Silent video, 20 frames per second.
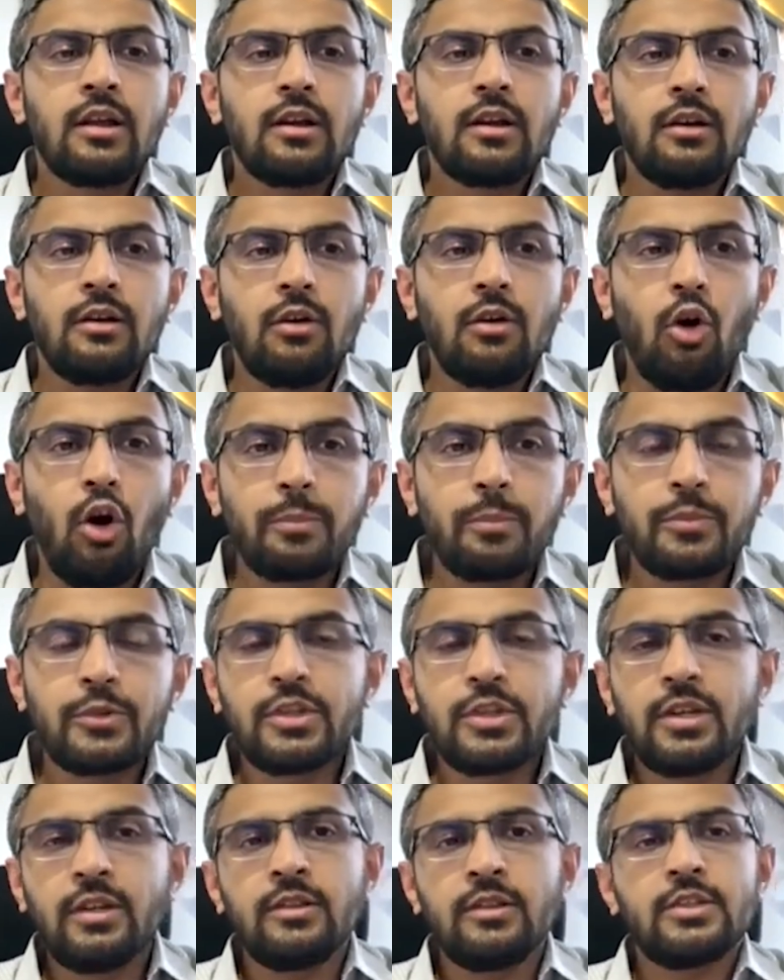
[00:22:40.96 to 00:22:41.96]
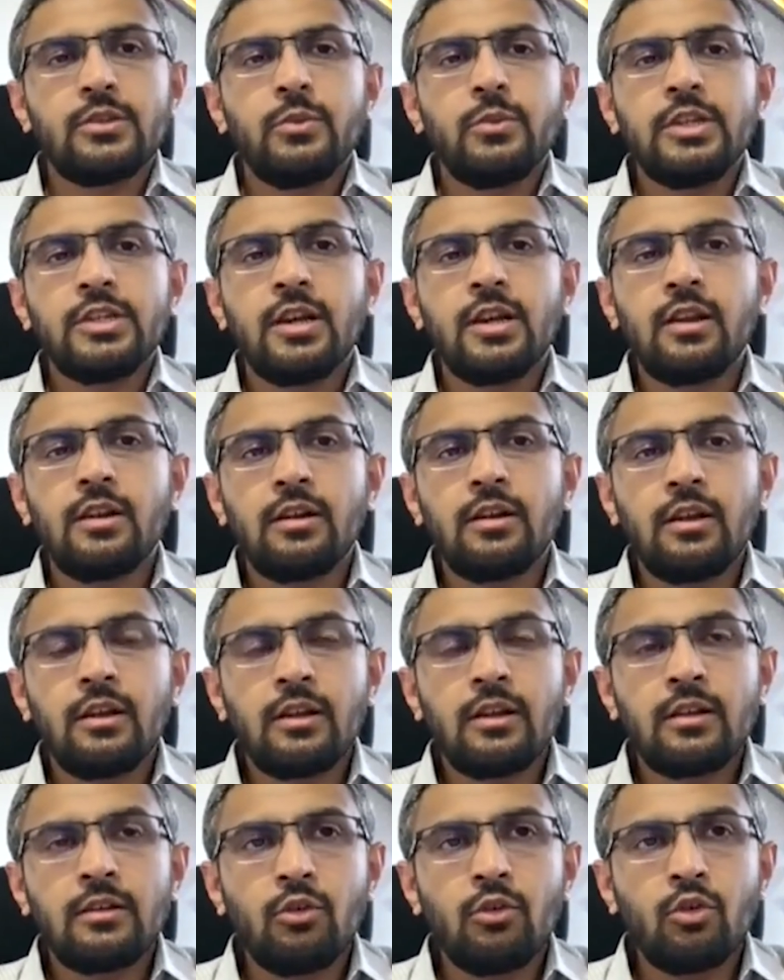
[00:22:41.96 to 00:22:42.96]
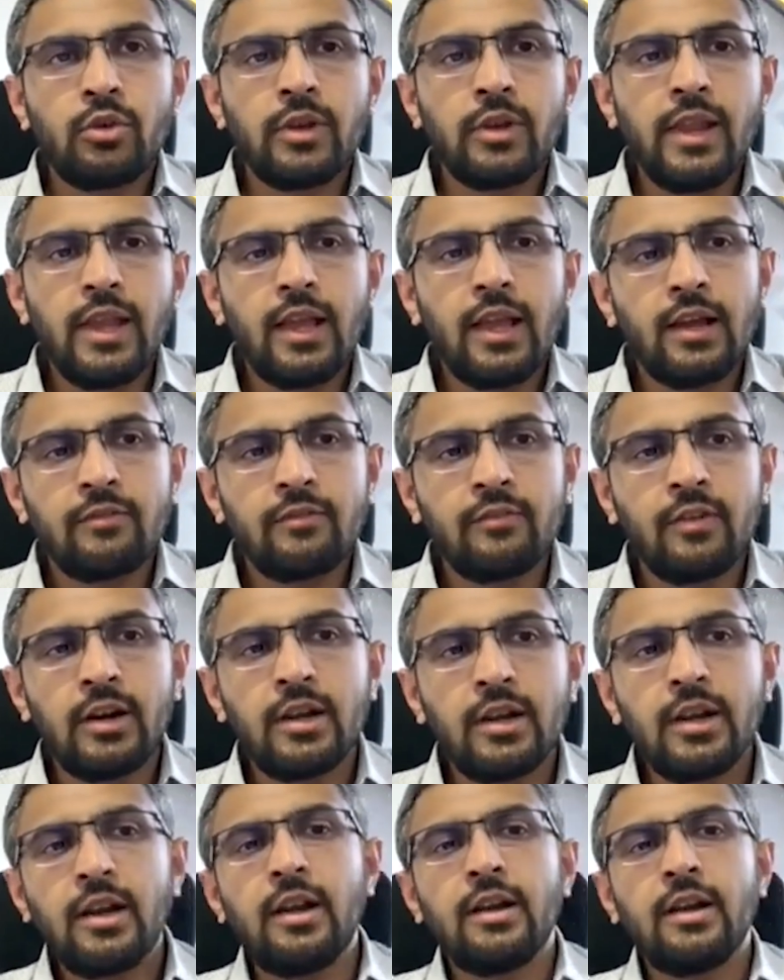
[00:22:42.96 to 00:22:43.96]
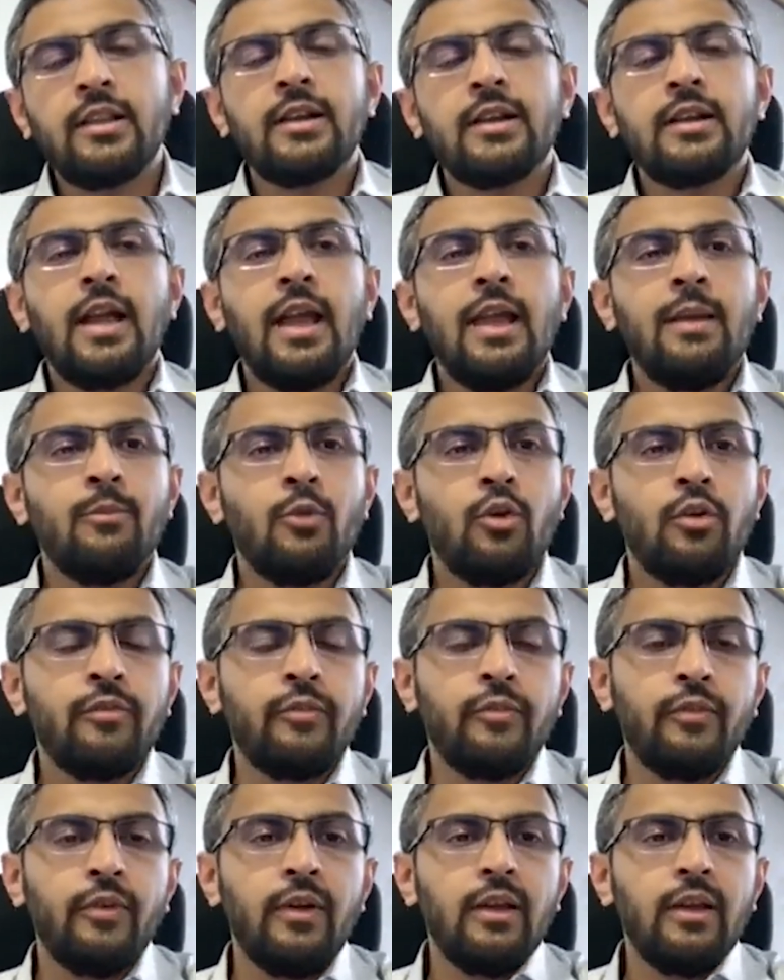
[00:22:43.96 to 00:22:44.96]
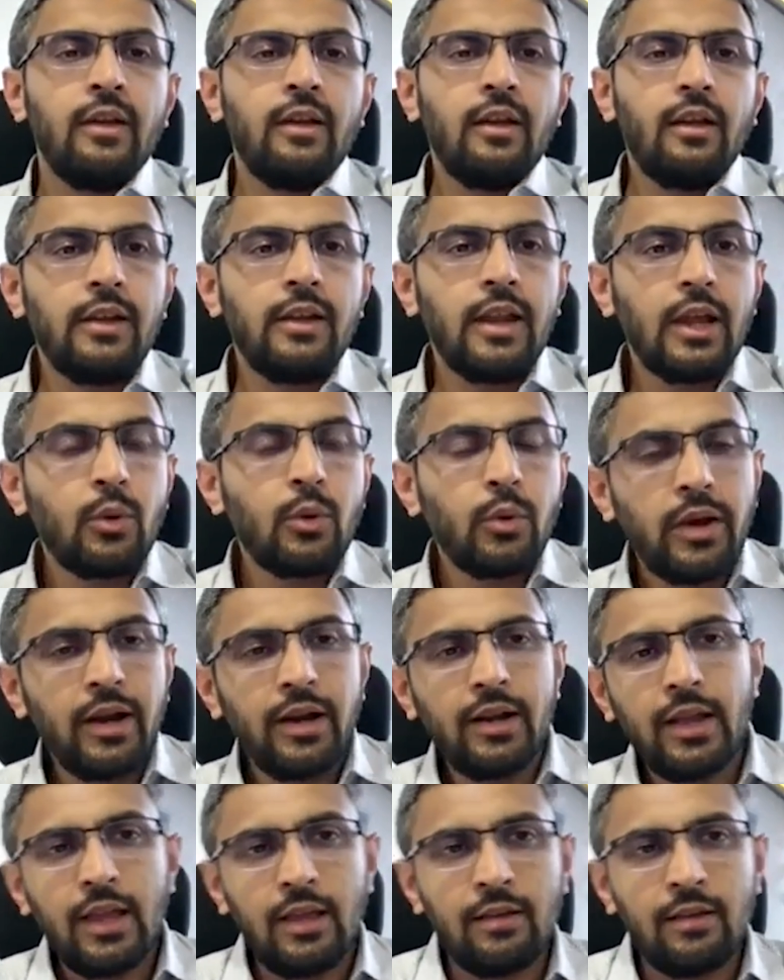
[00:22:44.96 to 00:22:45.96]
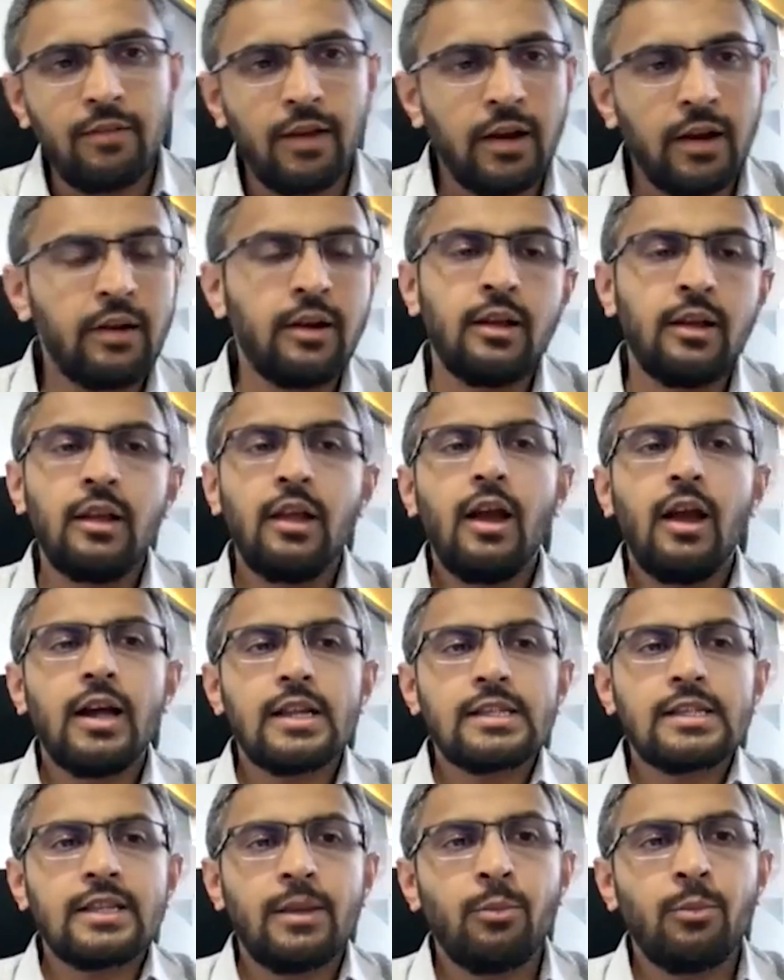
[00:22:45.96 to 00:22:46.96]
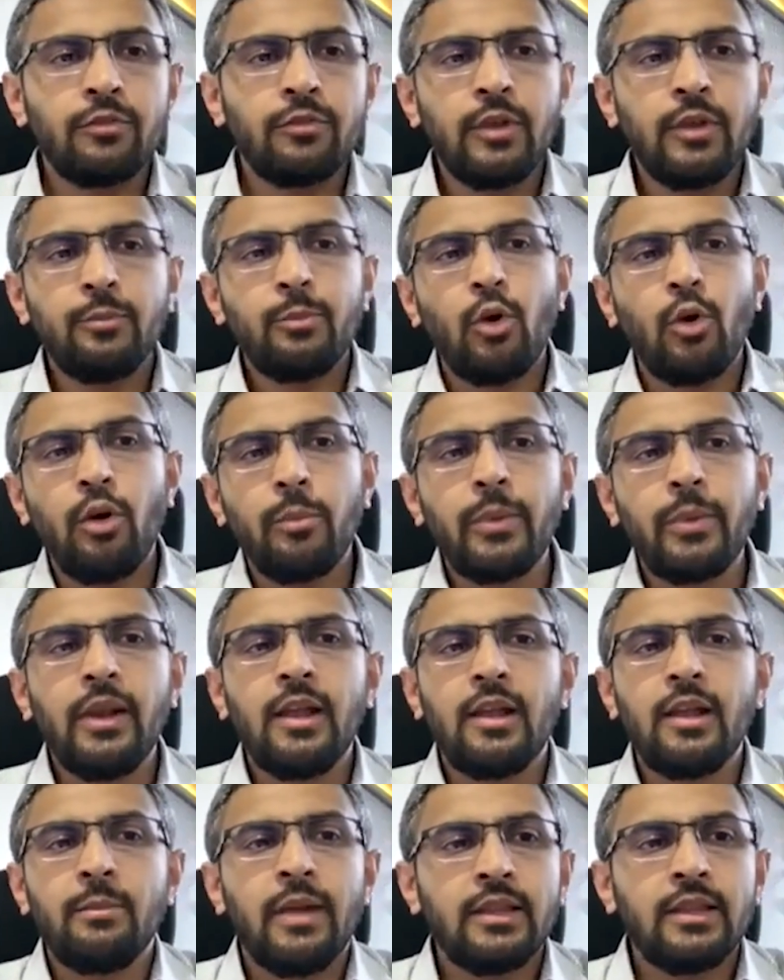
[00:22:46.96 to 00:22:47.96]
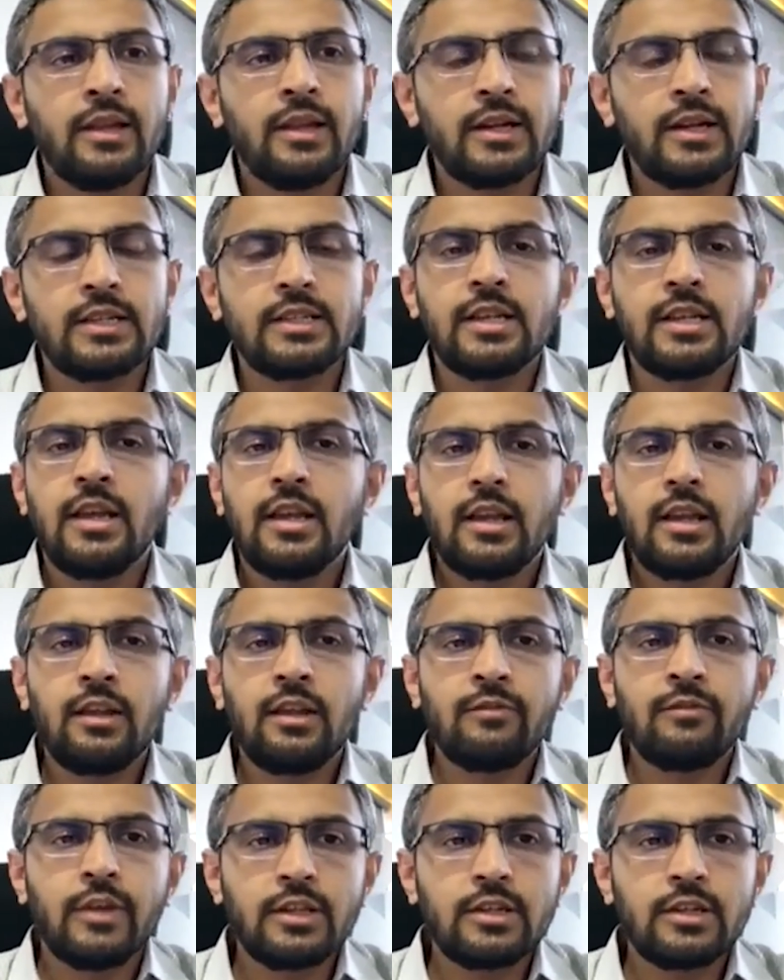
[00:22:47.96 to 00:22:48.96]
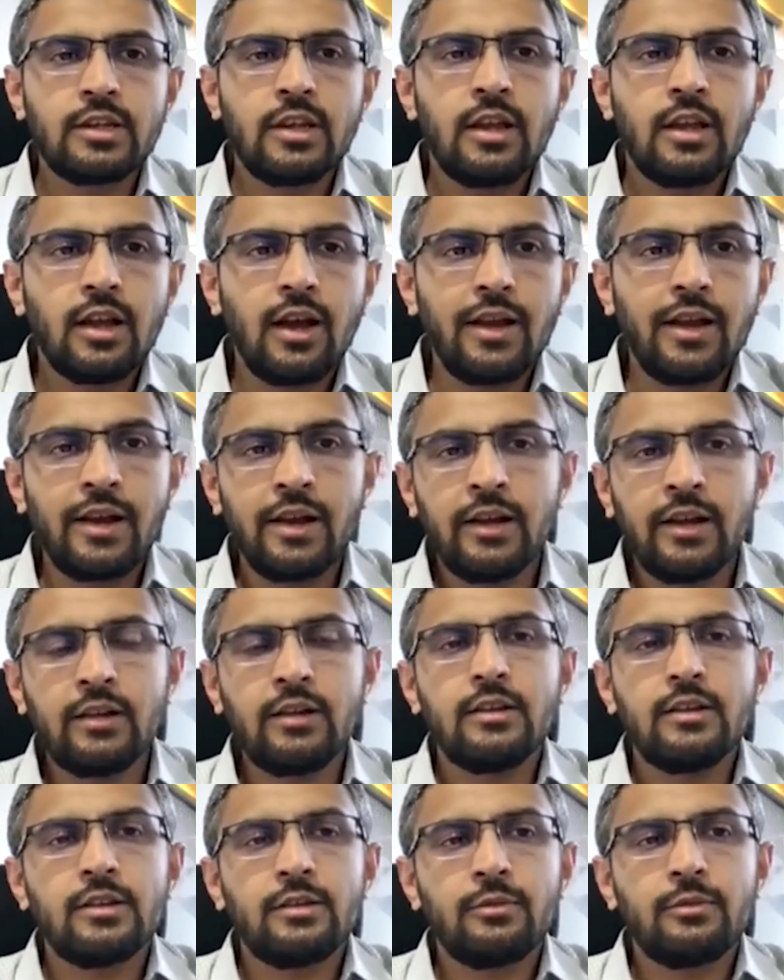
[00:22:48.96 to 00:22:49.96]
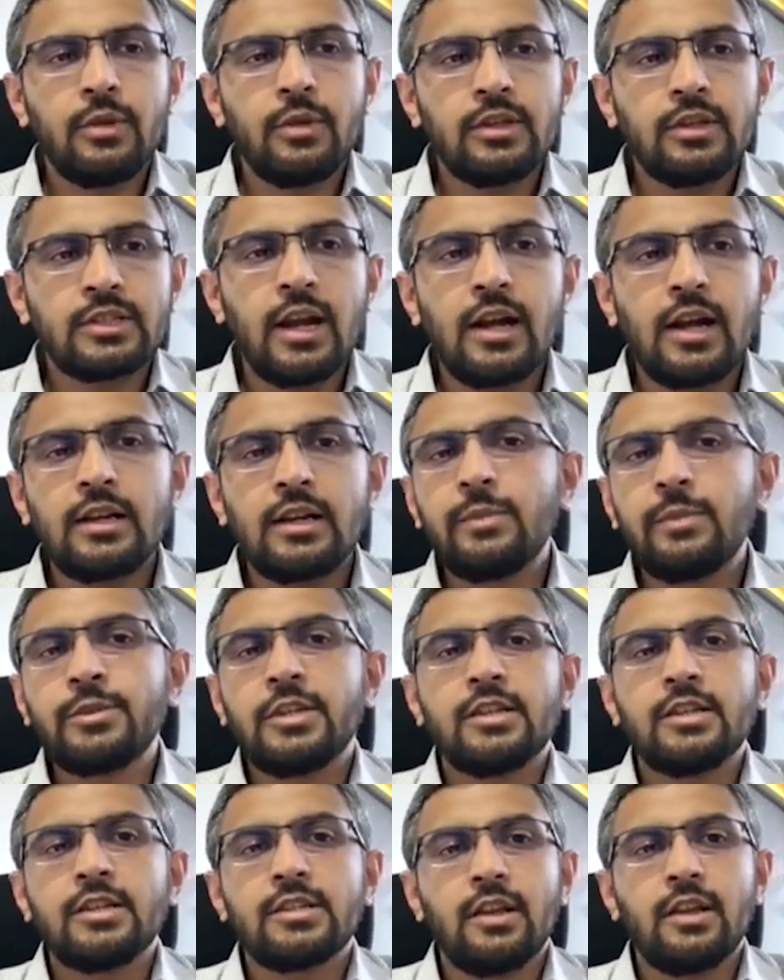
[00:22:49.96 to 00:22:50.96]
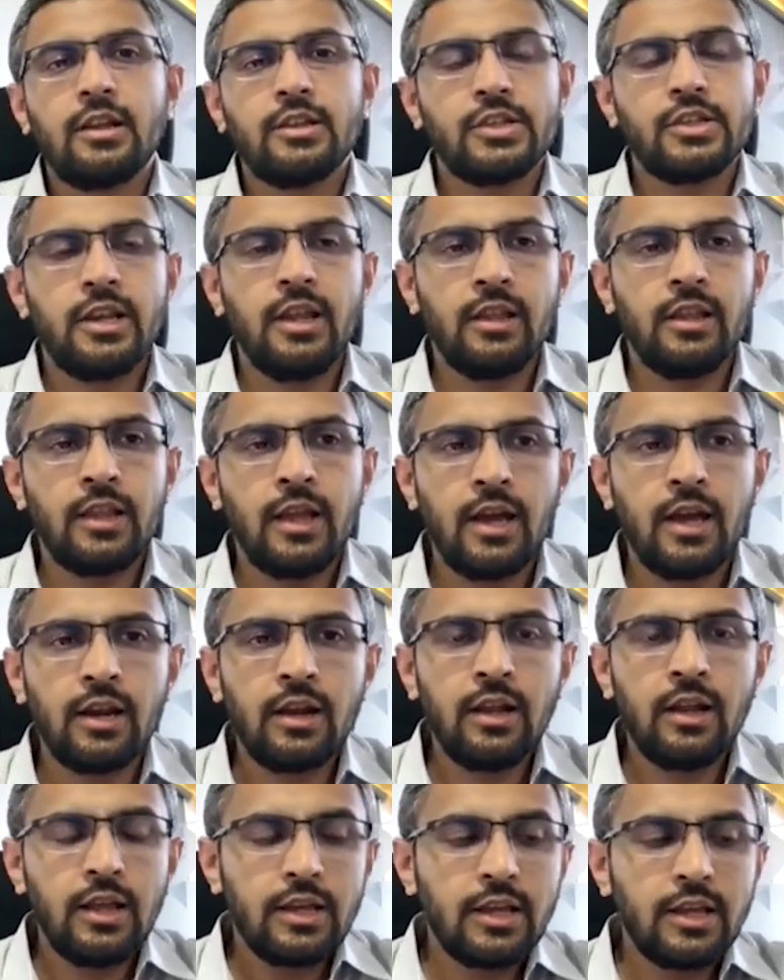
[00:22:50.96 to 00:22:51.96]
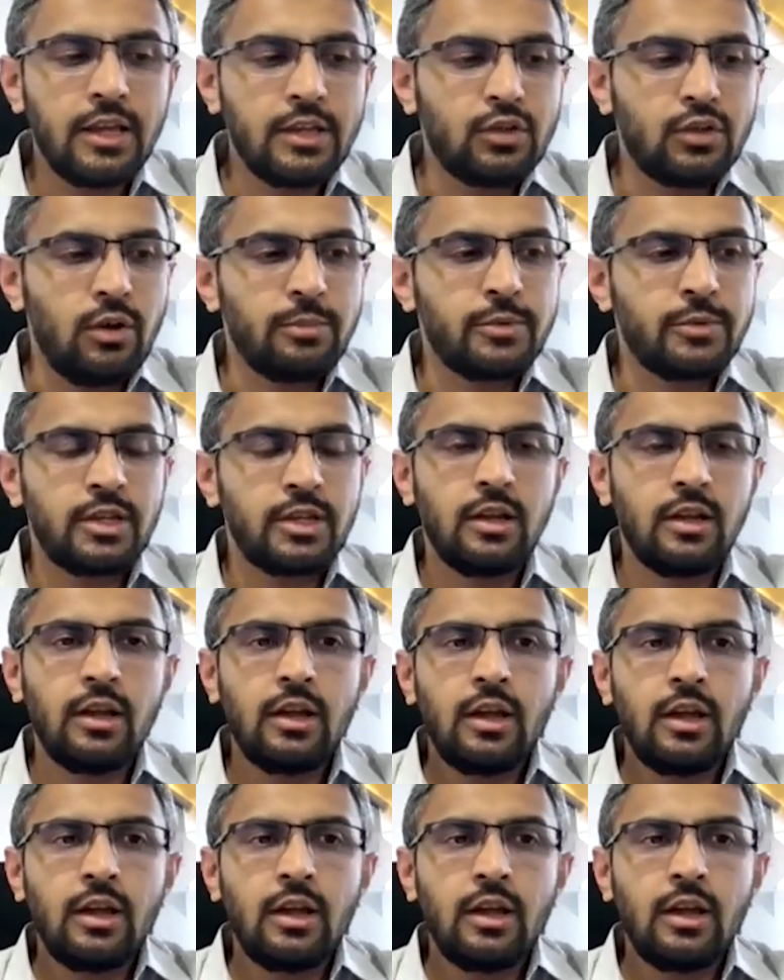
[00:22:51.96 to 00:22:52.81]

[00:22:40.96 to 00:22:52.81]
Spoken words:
options which are only converted at the time of liquidity event, are some of the popular methods in which current startups are structuring their ESOPs.